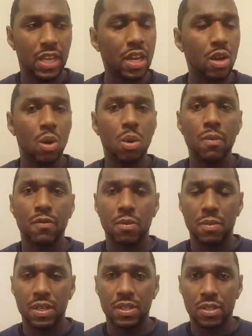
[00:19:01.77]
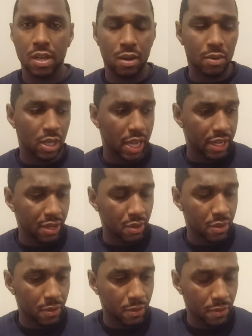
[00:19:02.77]
take home from this that I would like
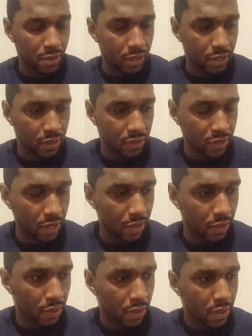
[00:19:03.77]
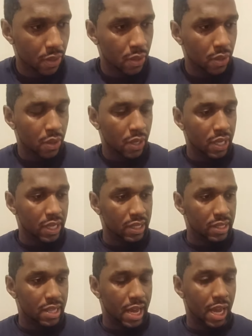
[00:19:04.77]
you to consider
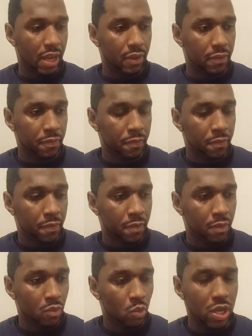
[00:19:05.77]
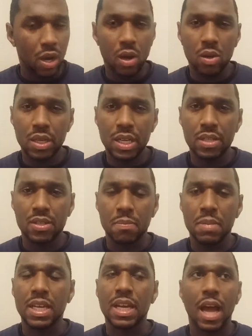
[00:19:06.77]
is that we all need to
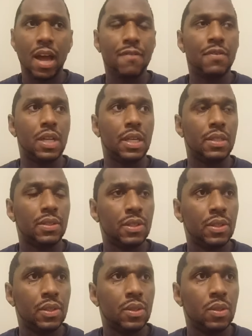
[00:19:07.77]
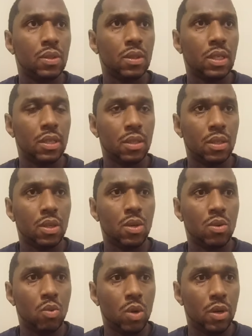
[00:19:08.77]
be confident in the
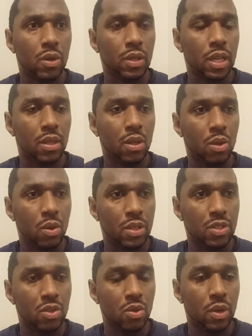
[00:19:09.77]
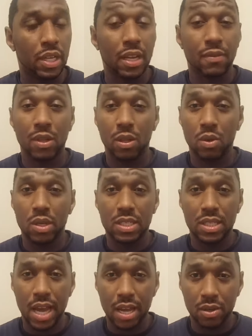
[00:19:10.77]
good work that the Lord is doing. Now, if the Lord
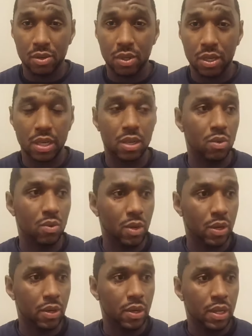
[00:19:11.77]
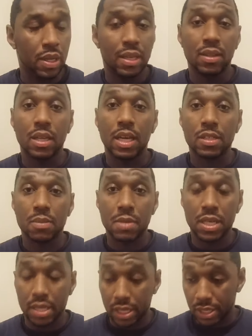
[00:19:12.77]
is not doing the good work, that's
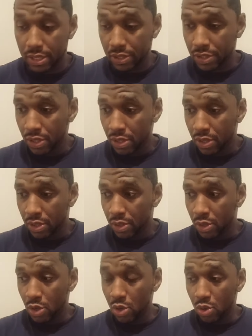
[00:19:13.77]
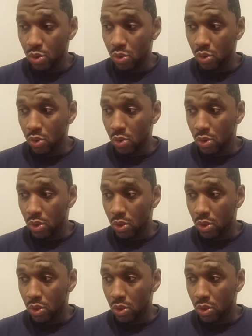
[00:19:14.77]
because you